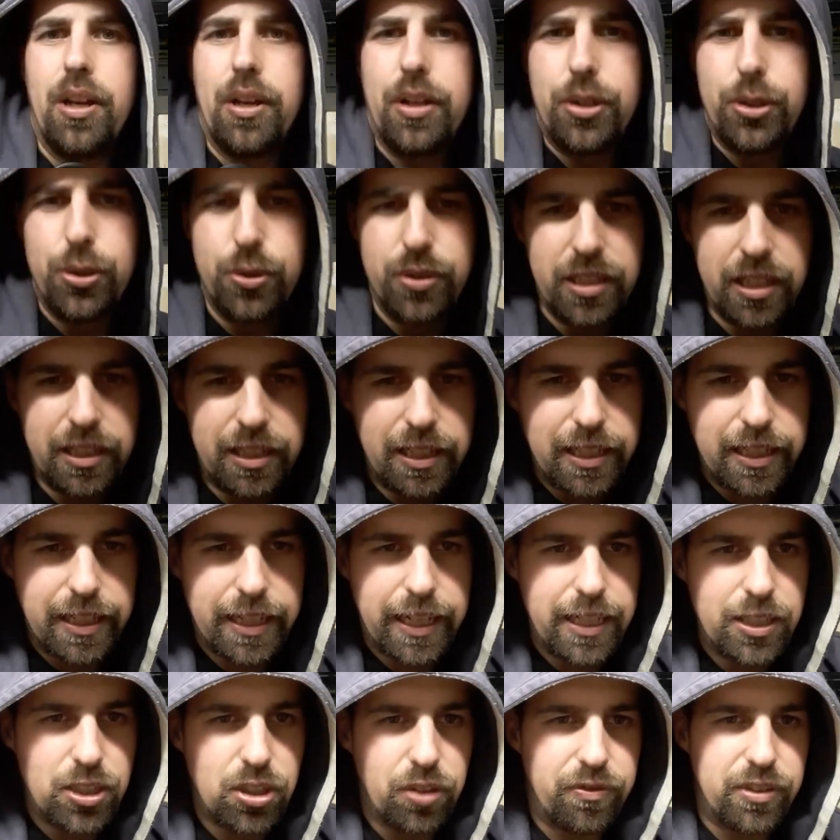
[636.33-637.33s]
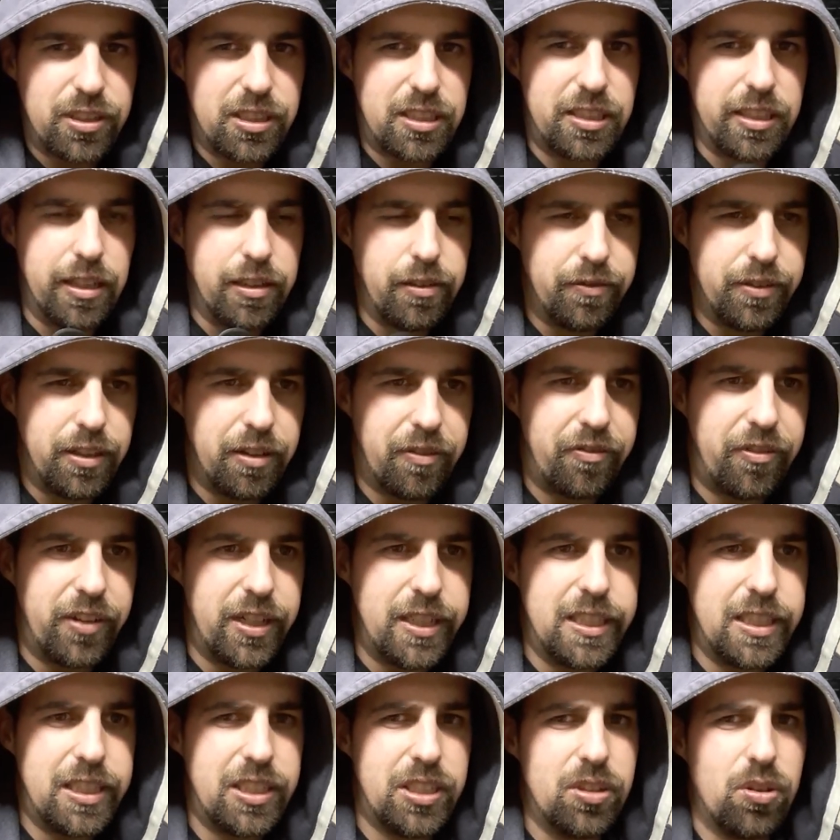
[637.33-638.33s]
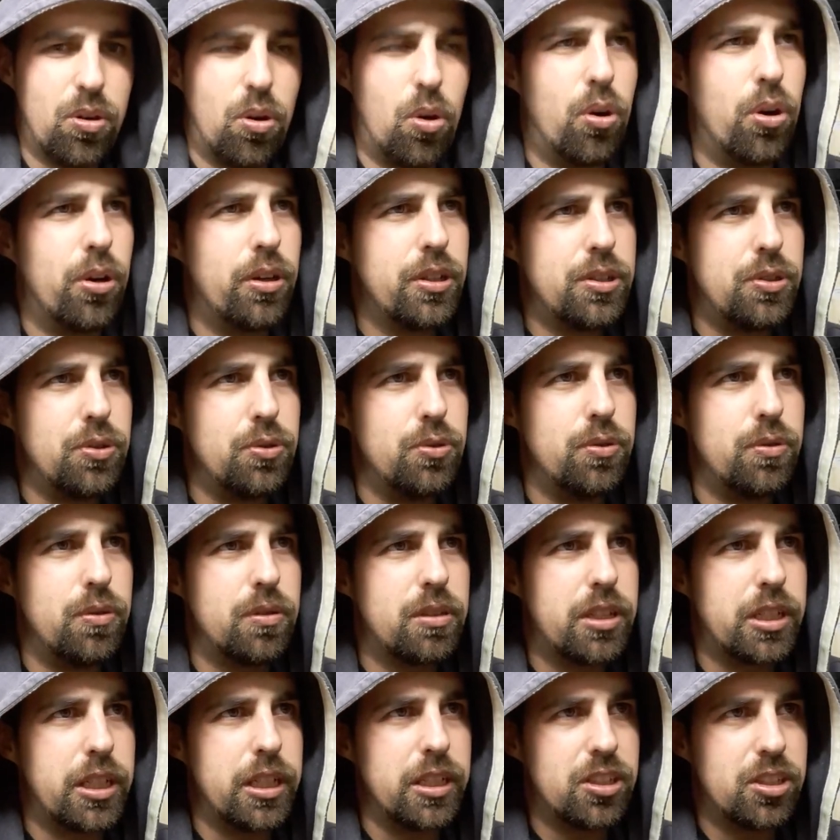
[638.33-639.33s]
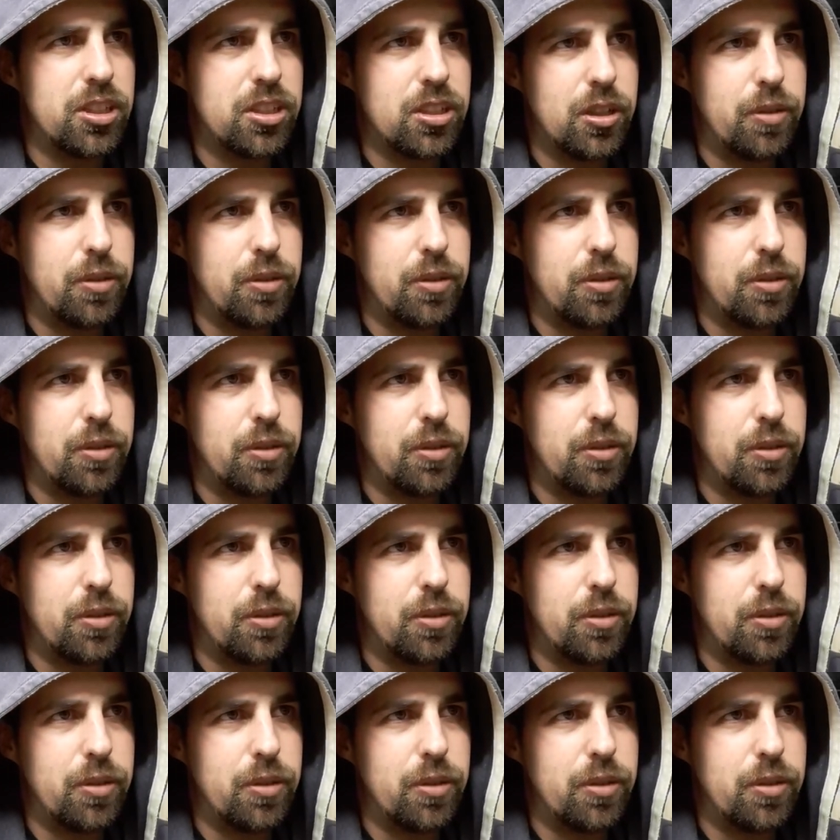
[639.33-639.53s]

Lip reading: use it in case of a self-defense, or to cut